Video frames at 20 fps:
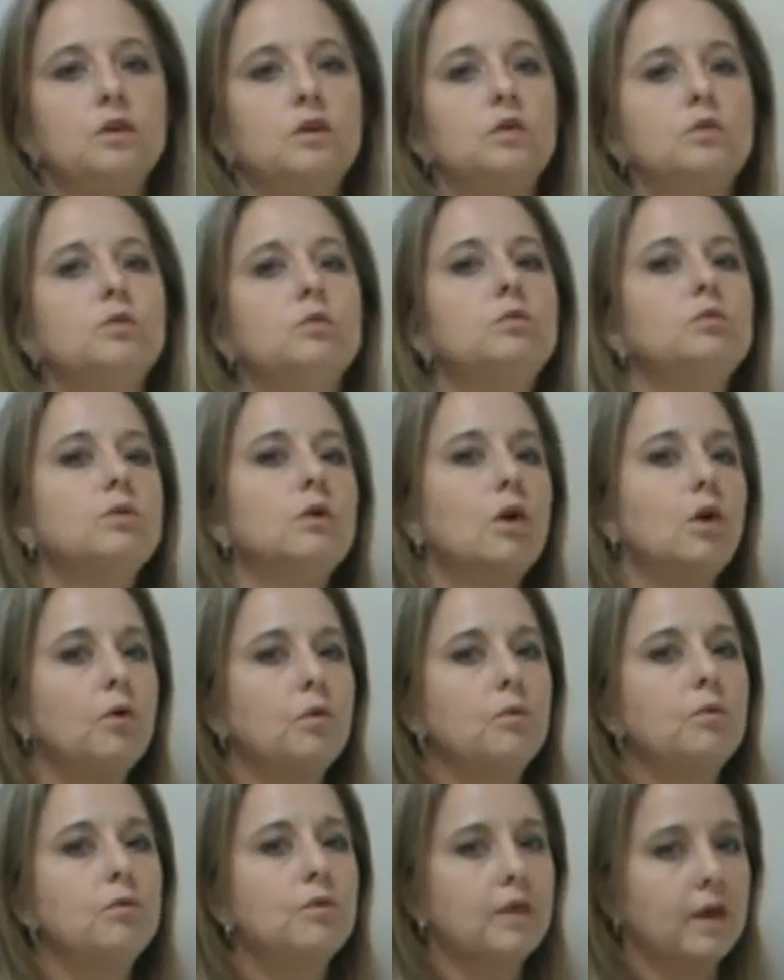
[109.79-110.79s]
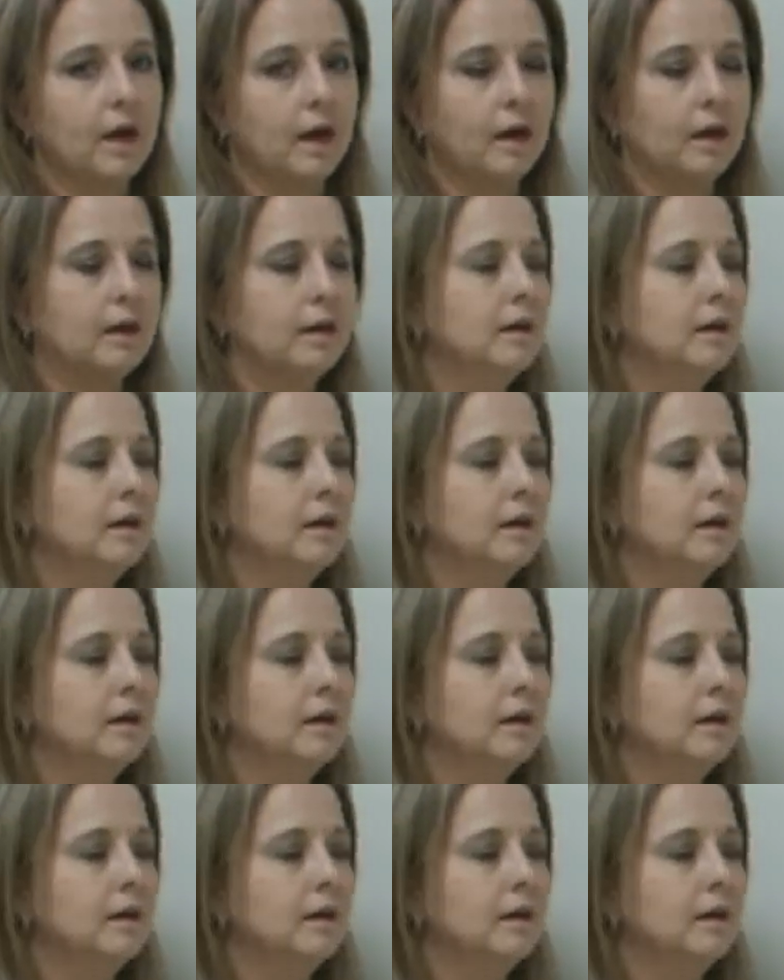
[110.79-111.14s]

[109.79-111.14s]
You know that.